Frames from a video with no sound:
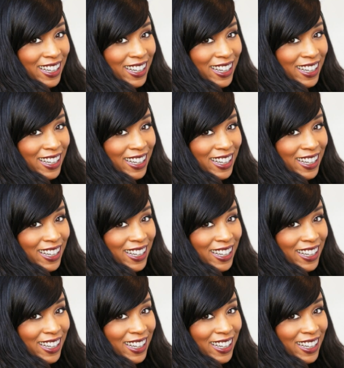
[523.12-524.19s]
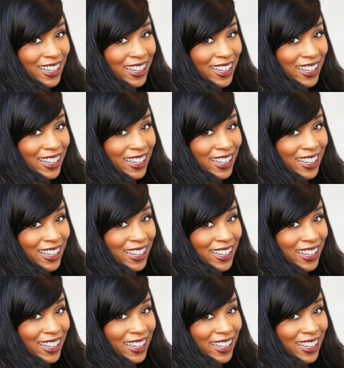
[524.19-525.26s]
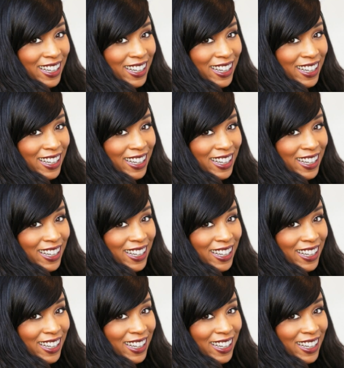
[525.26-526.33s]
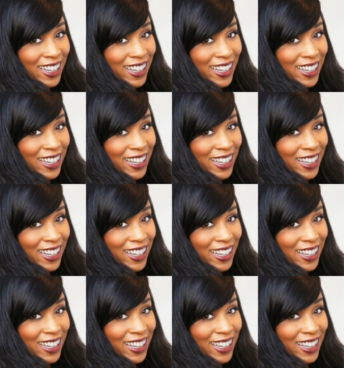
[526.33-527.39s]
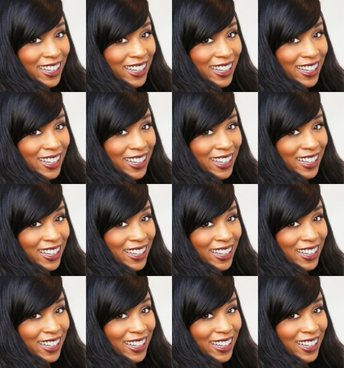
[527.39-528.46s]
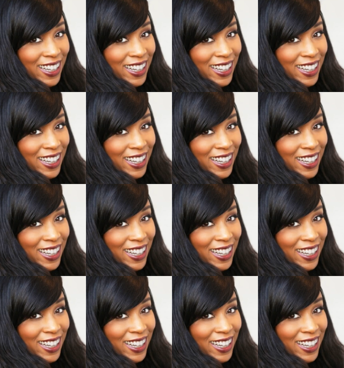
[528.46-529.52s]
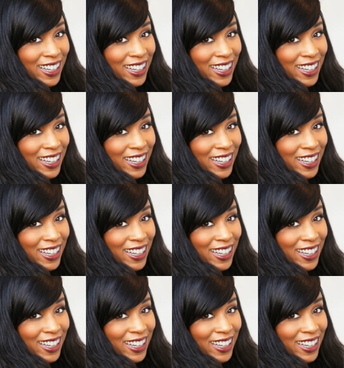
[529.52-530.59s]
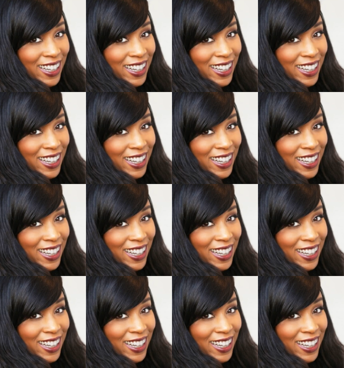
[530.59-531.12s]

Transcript: This is a still picture; no speech is visible.